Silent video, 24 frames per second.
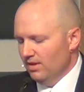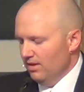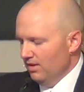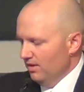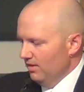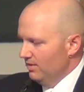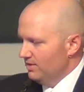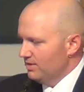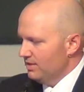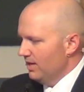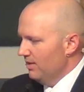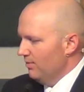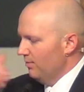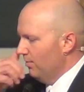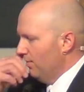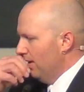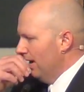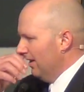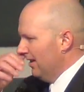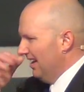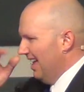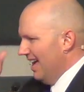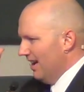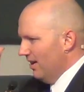You say, Well,
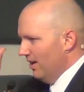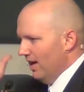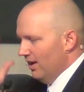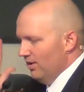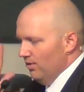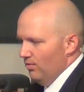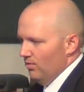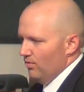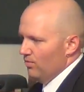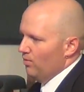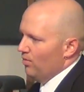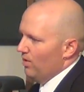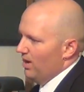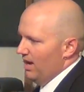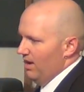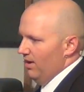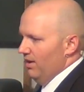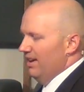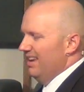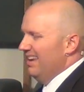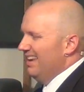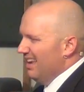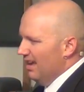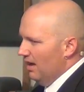Michael, I, I don't
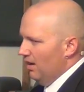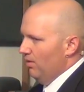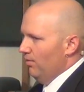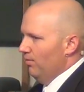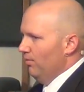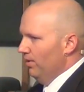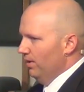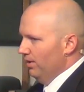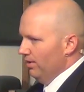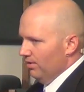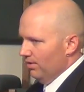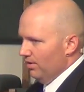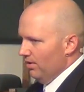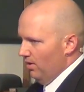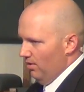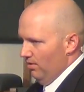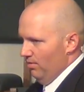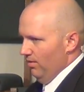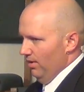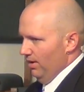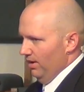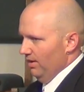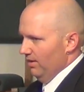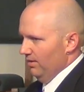quite get where you're
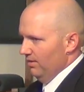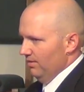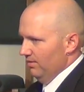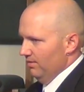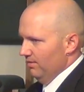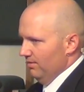going.